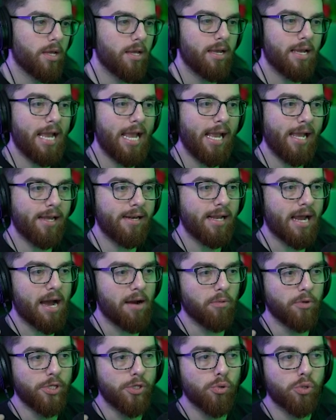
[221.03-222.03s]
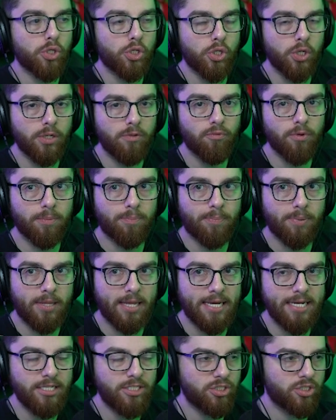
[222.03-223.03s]
And you could
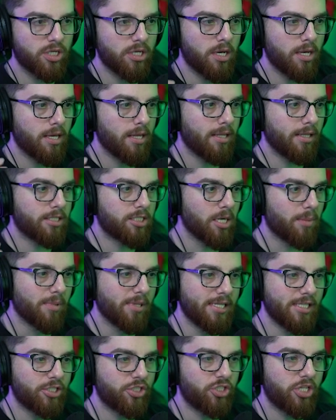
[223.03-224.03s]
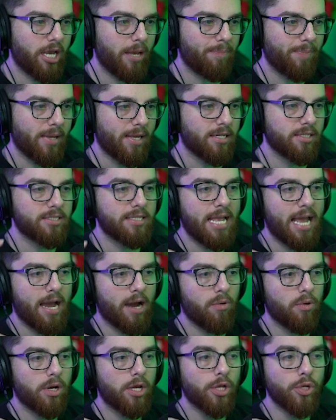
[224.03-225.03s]
replace some of these champions.
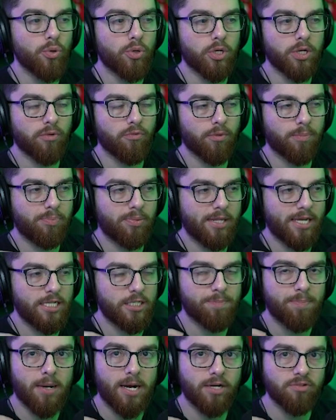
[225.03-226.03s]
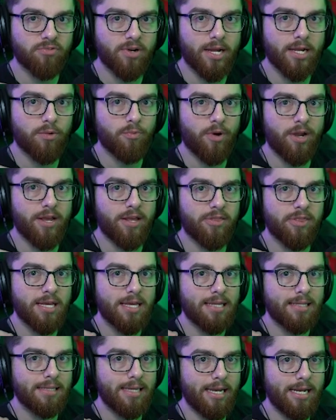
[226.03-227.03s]
Now, you could replace Podreg with
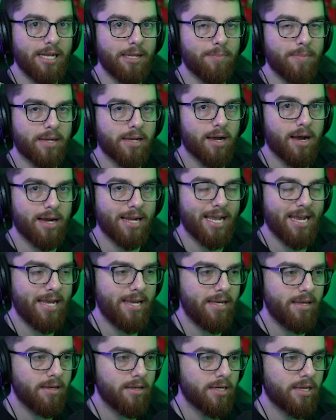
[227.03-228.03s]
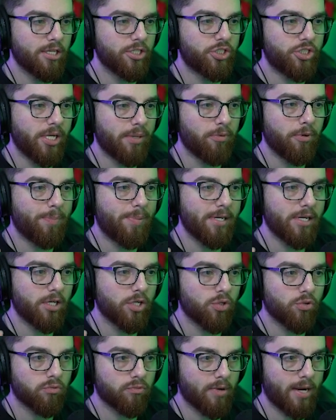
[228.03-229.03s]
Lady Mikage. She would be a
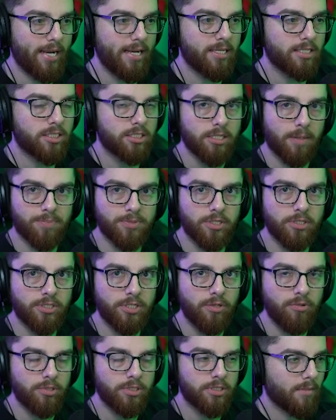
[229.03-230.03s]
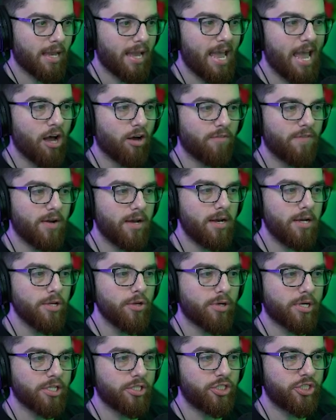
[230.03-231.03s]
great substitute. Elva,
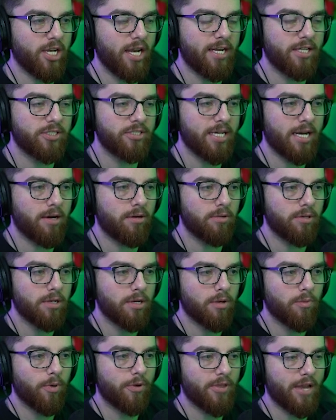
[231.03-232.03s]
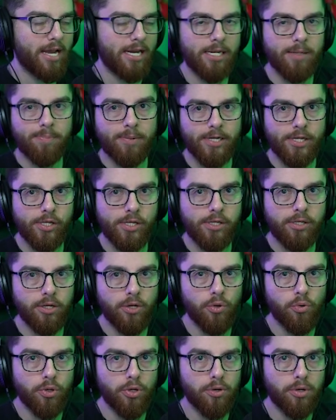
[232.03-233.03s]
you can change out with anybody
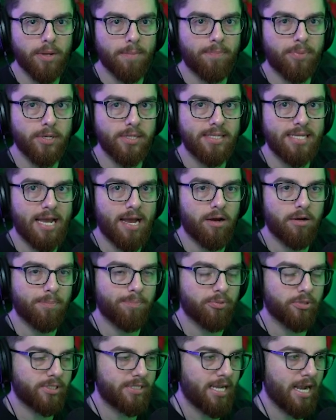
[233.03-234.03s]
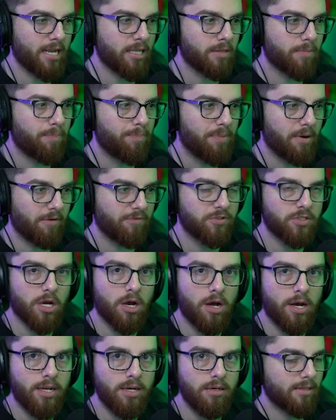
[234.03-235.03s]
who you can put down protect buffs
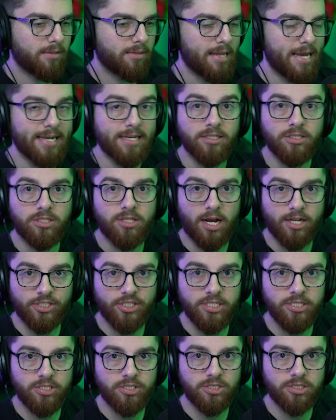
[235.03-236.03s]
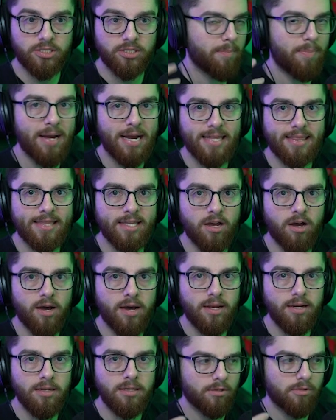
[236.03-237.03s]
on, like Duchess,
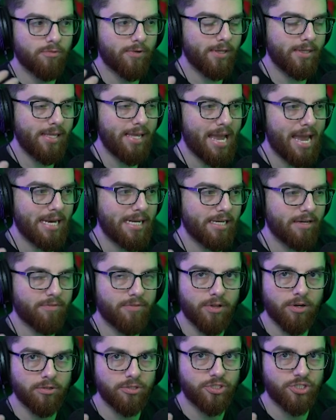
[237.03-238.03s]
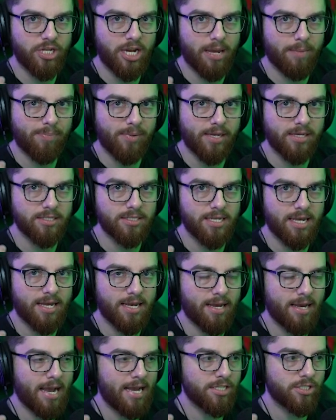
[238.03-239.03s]
Pythion, really any of those champions
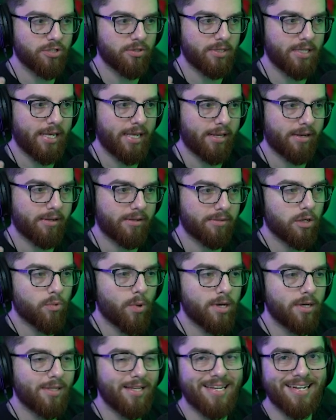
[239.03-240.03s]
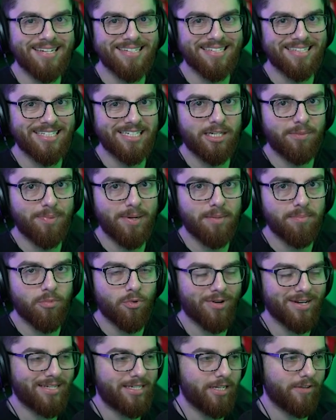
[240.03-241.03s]
as your lead. Gwendolyn is a little bit
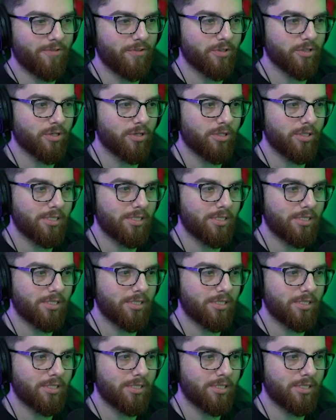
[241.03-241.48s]
more difficult.